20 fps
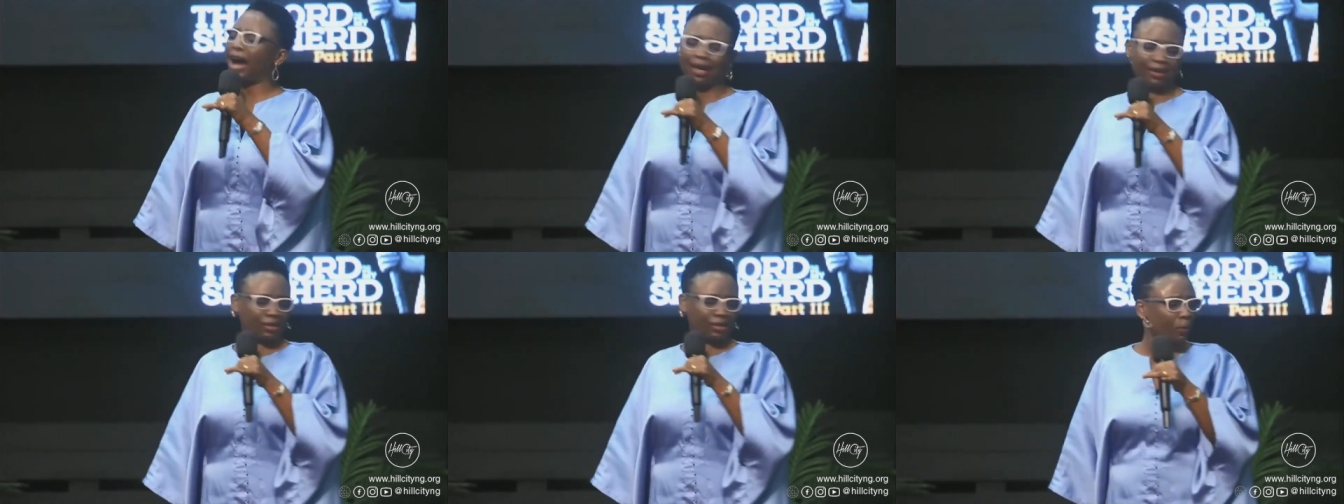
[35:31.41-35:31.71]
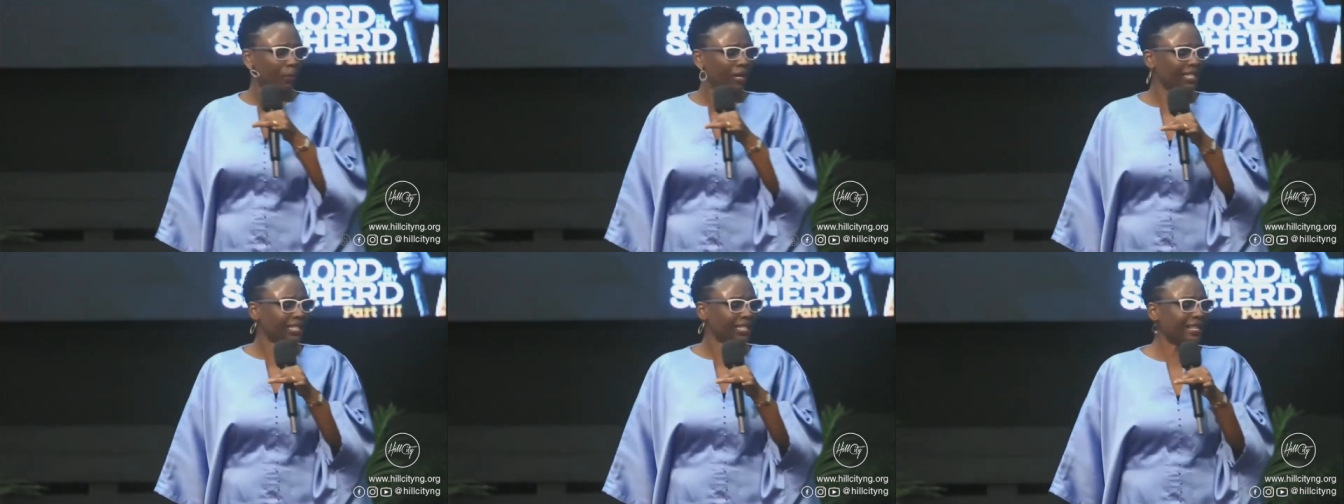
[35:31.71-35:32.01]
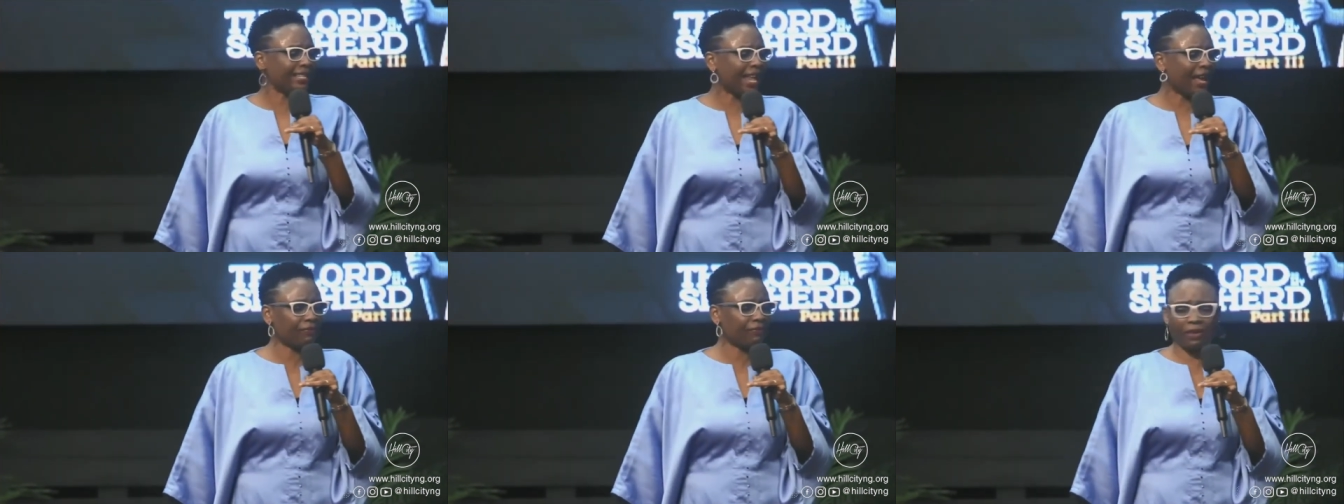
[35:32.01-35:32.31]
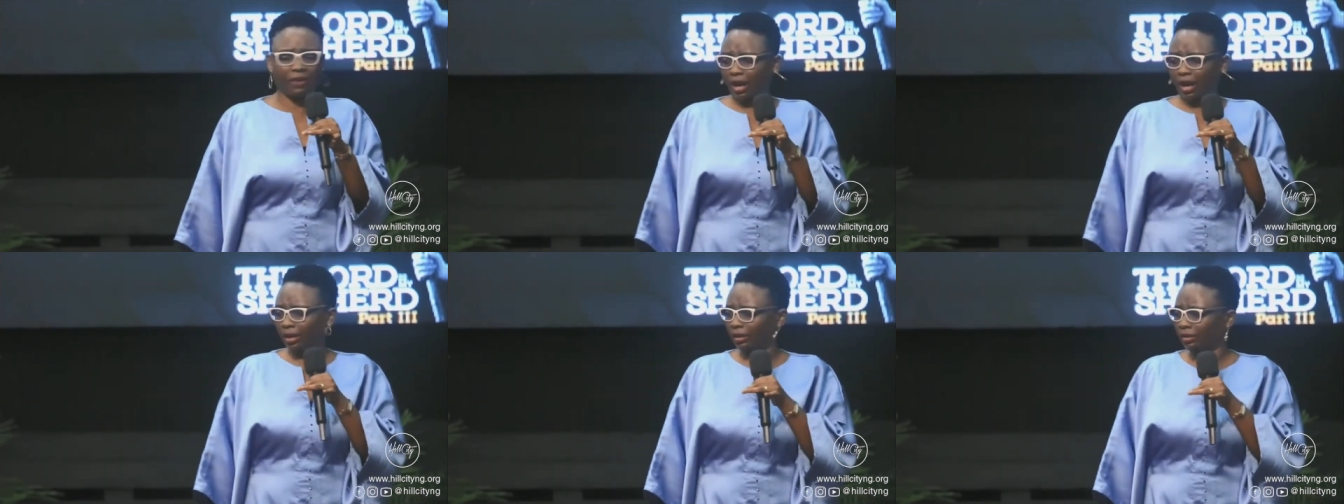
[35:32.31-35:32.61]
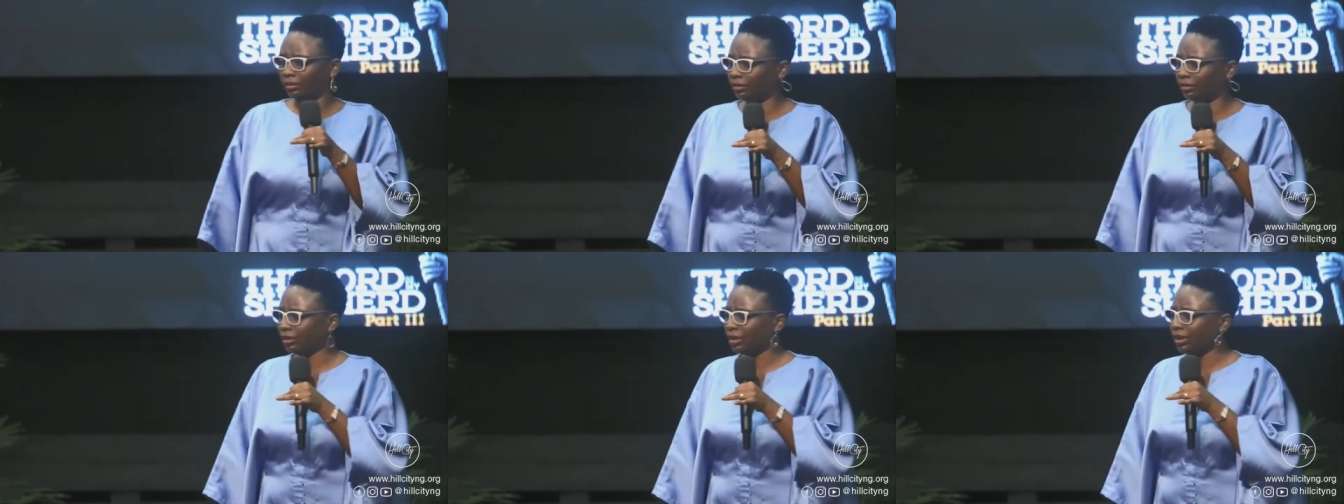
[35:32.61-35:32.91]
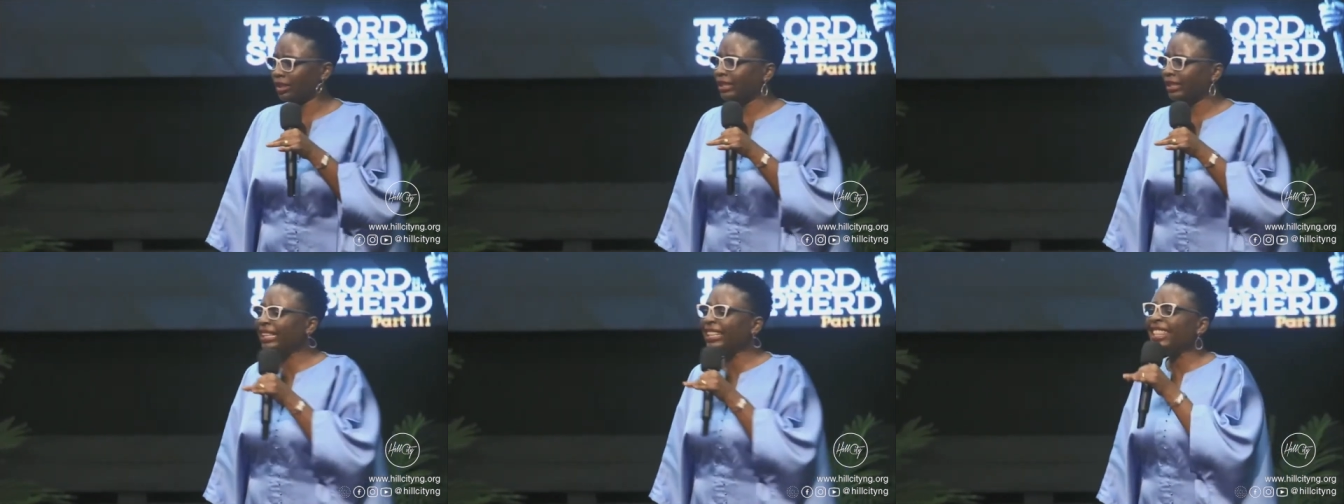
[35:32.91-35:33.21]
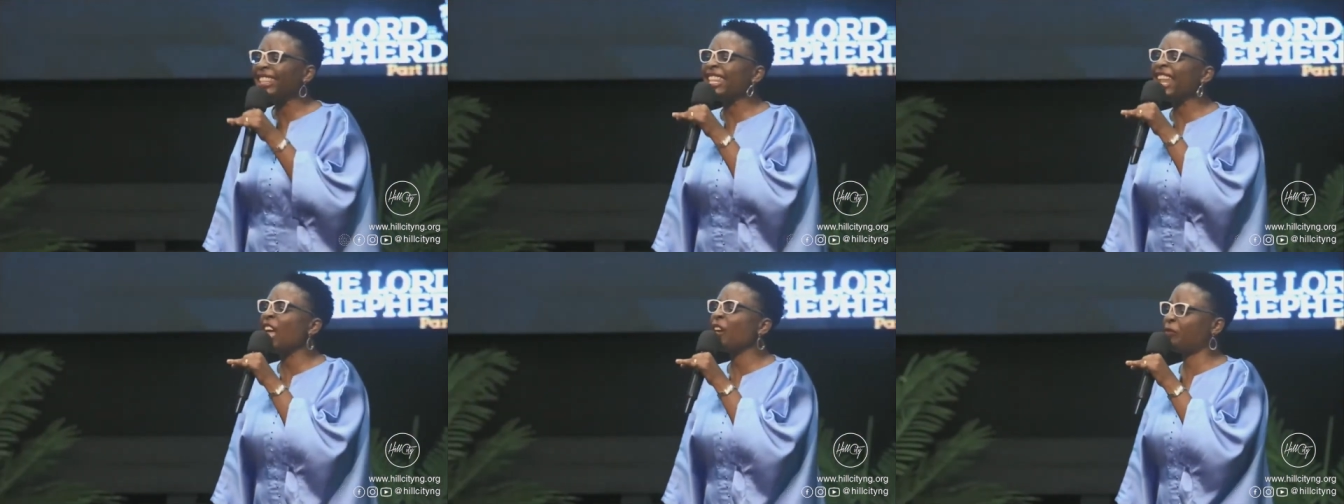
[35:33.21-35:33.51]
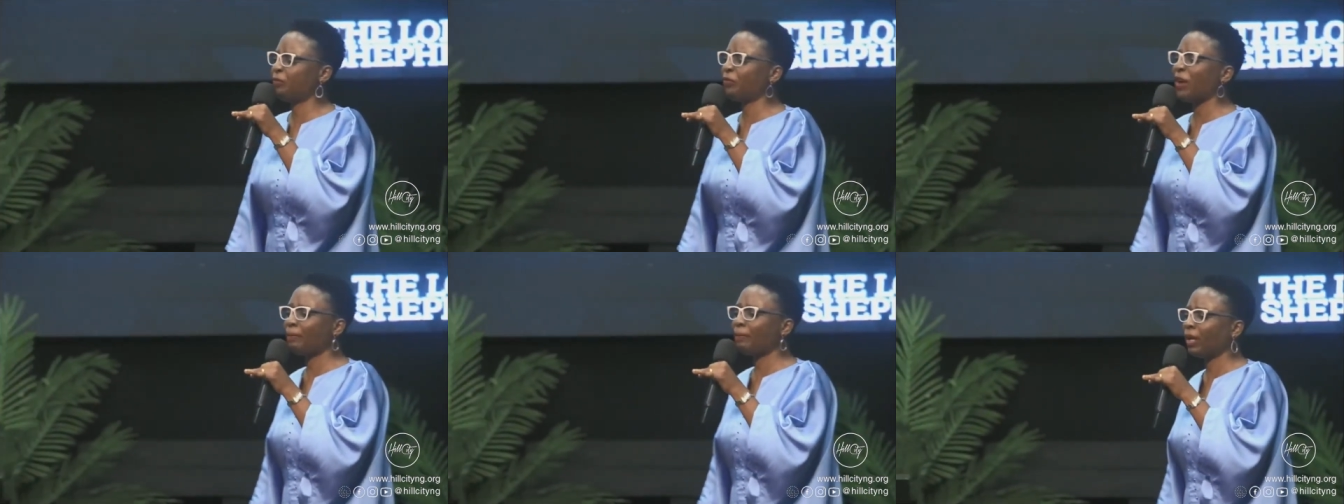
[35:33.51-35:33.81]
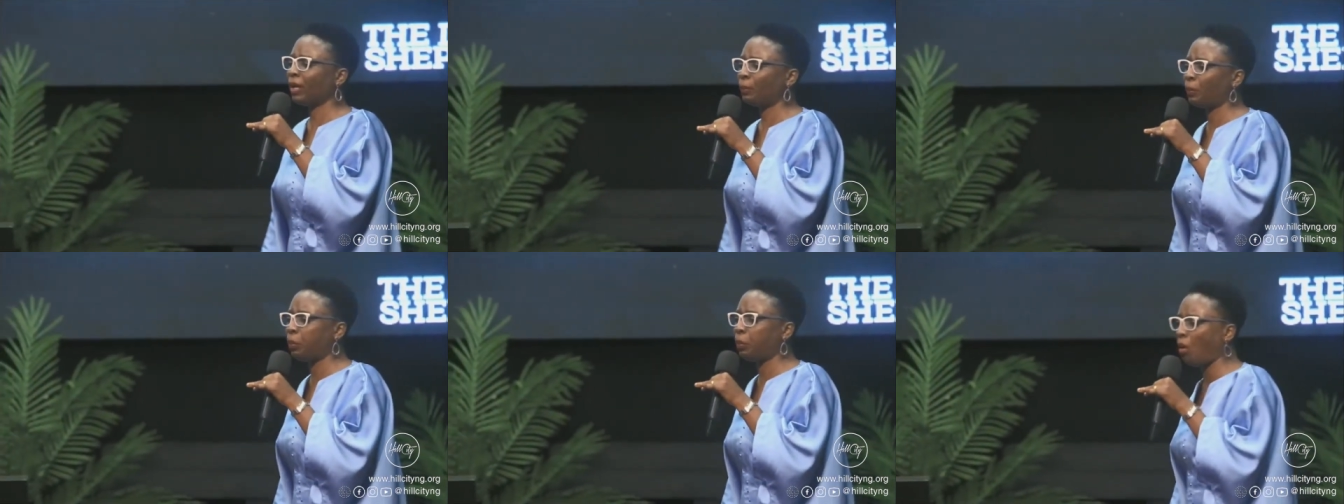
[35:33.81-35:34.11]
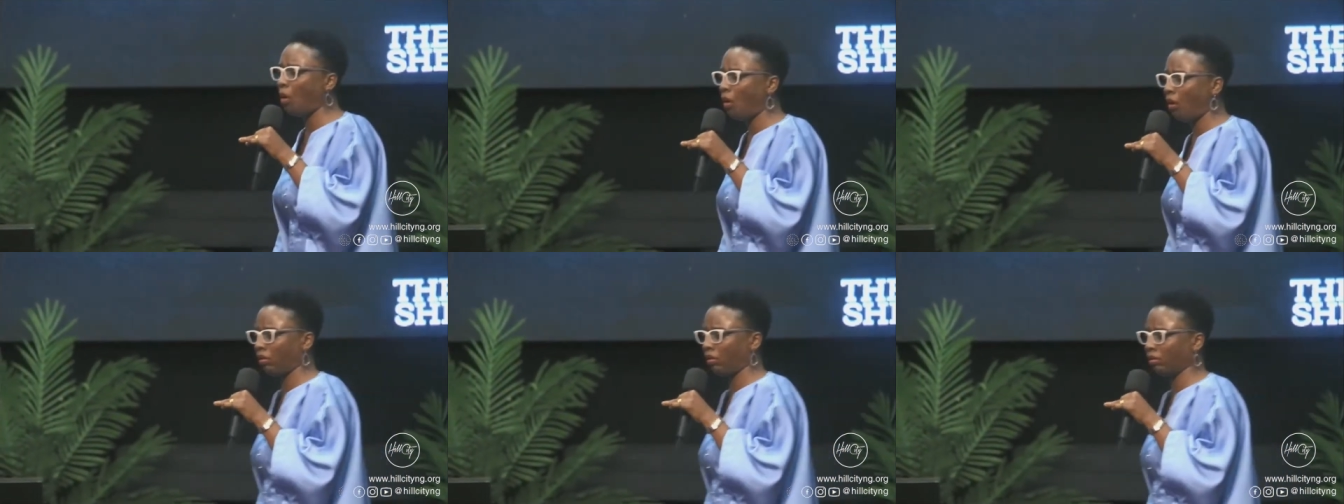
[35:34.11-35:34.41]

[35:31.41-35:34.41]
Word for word: somebody say never, never, never be poor.